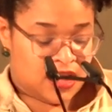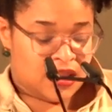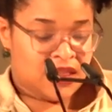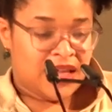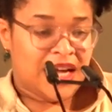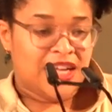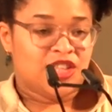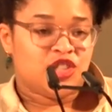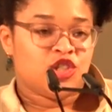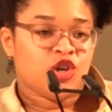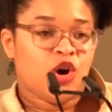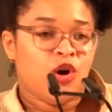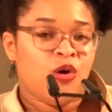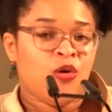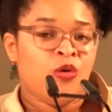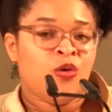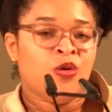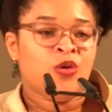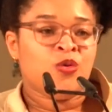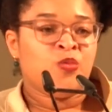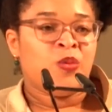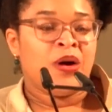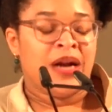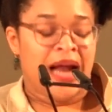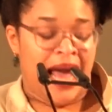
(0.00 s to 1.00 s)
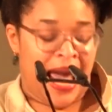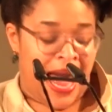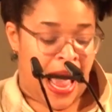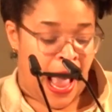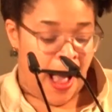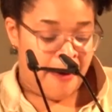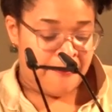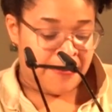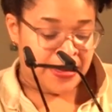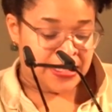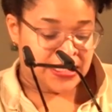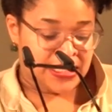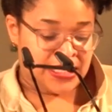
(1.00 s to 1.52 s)
They told what
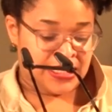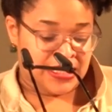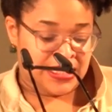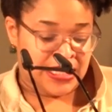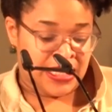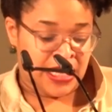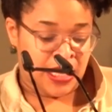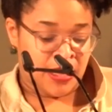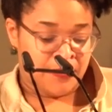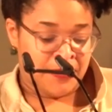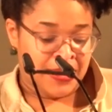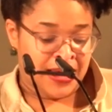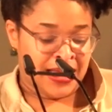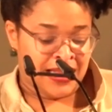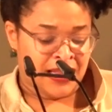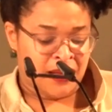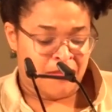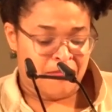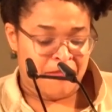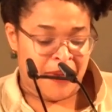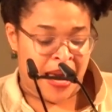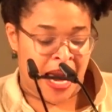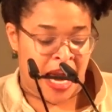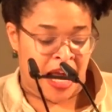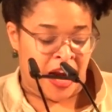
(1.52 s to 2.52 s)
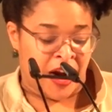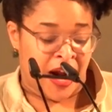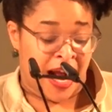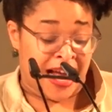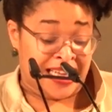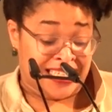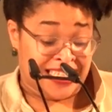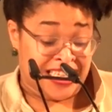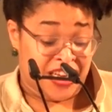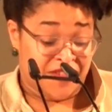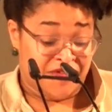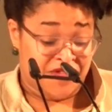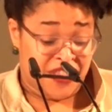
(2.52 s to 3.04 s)
happened to them in the manner
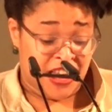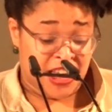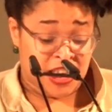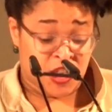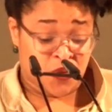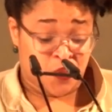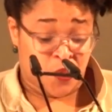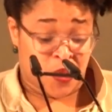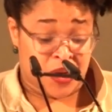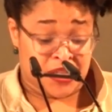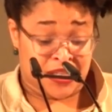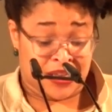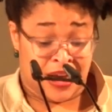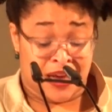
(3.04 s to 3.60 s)
as if this was